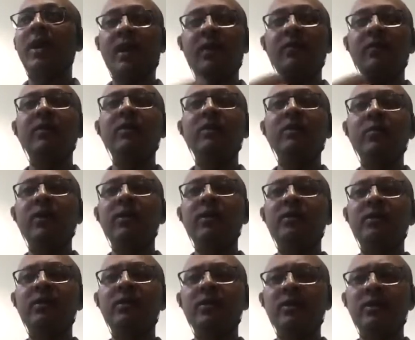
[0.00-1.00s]
anyone who has
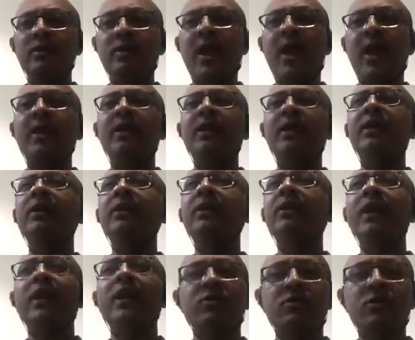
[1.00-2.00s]
chanted
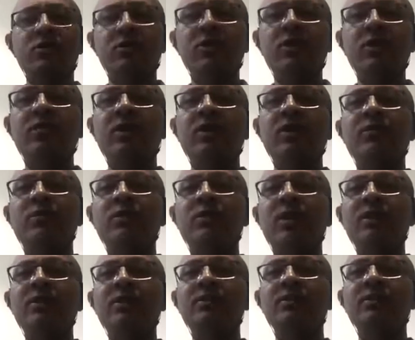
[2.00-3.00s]
in association of
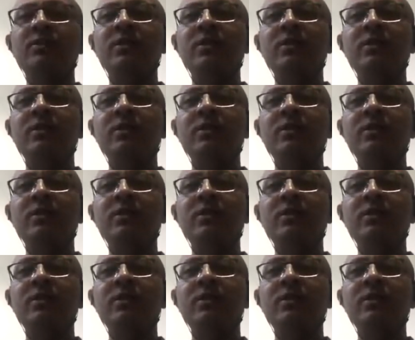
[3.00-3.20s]
devotees